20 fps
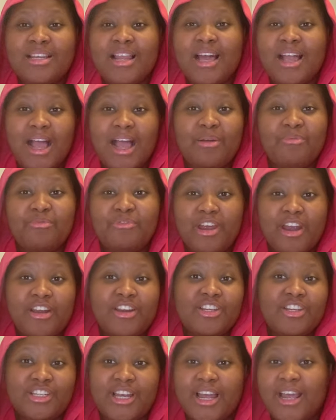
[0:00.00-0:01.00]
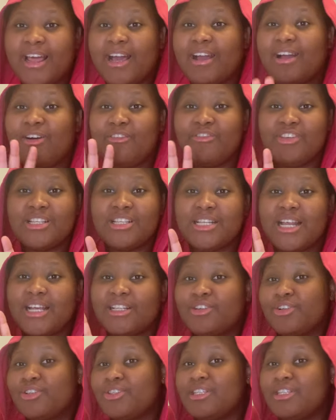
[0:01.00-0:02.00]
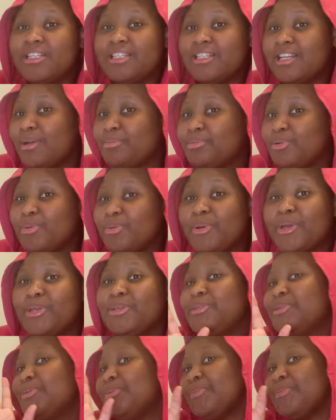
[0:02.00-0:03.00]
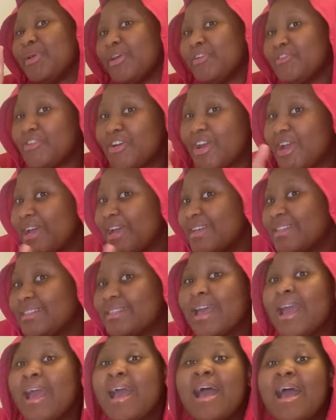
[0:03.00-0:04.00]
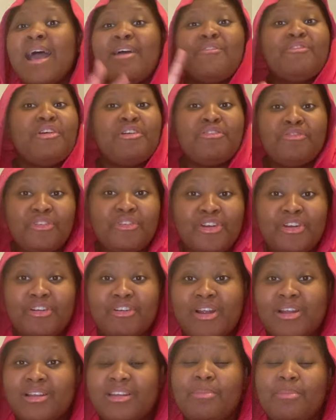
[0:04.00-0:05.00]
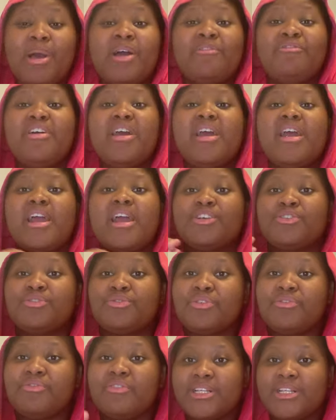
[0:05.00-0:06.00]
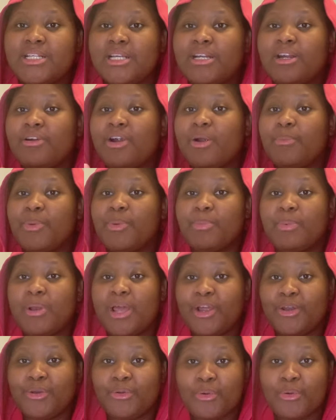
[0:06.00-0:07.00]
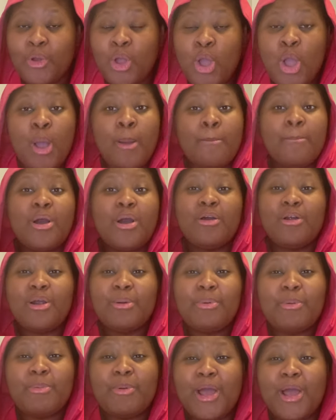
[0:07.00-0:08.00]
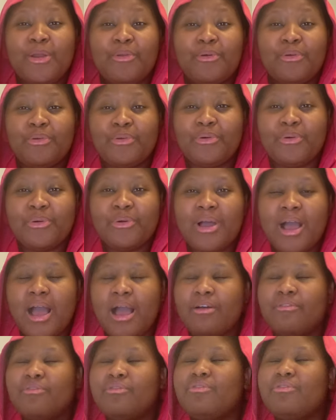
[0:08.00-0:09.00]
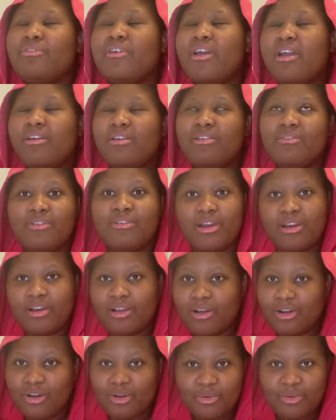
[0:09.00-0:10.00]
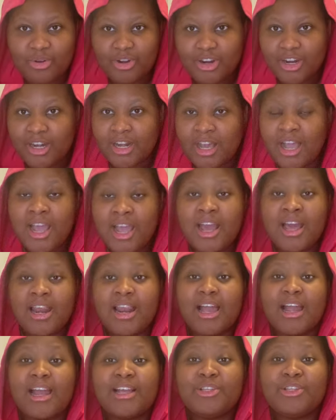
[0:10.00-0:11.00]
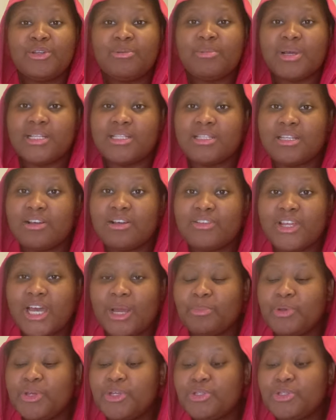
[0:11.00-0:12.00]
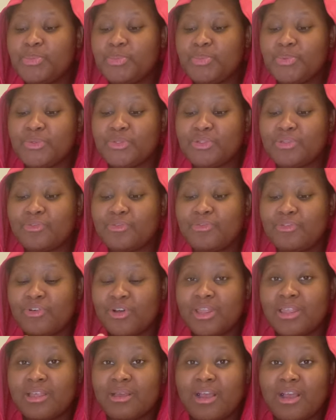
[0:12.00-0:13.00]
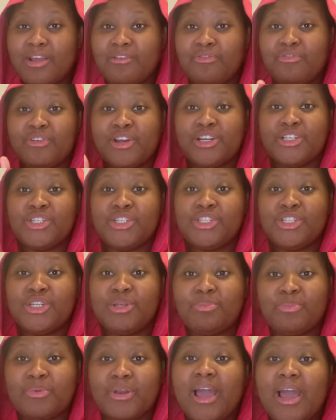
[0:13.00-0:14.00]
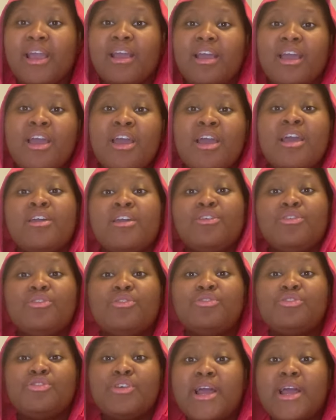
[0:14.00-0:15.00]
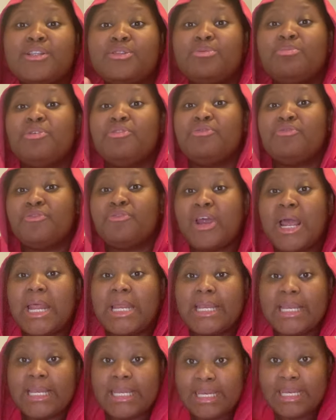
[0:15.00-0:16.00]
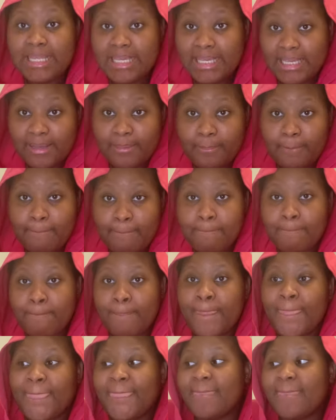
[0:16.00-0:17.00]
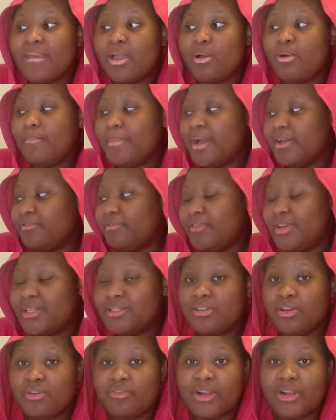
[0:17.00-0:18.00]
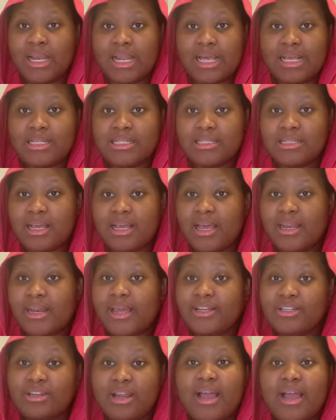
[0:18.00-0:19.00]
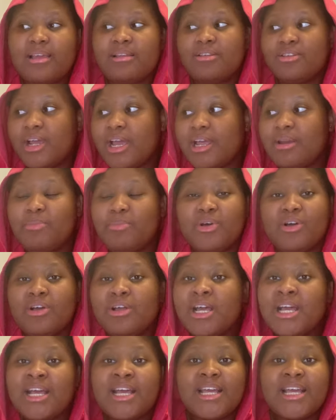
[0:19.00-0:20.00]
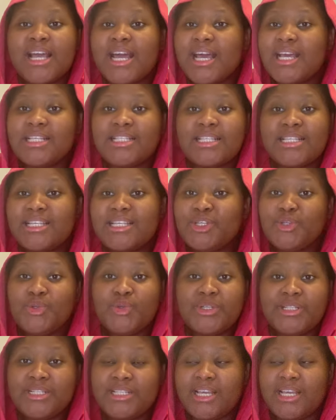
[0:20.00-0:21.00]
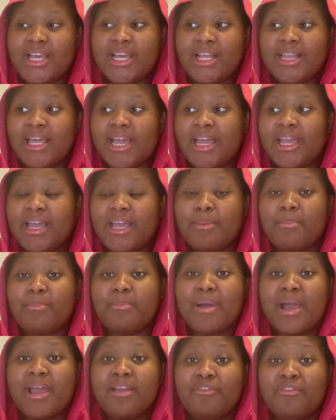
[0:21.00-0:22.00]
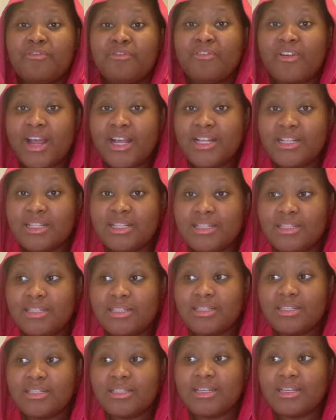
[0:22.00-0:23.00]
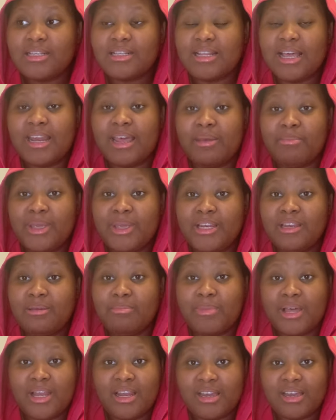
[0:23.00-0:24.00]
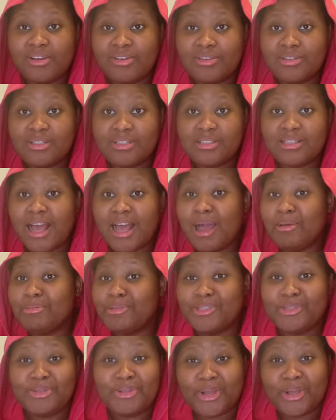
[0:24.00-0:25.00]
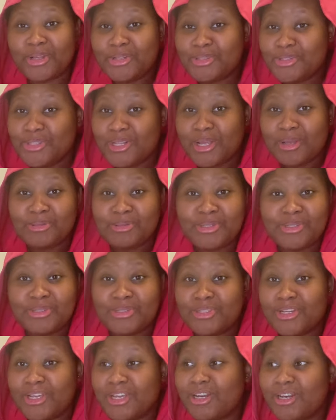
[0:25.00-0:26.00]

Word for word: Like, I'm very shy. Like, obviously I talk to this laptop, I see my friends, I'm very fun around them. I'm very extroverted around people I know. But around people I don't know, I'm very, very awkward. Like, I told myself that I'm going to put forth a friendship, like, you know, try to be friendly on my first day of class. And I tried, but guys, you know, like, my friends that I made in Belarus, I'm still on it today.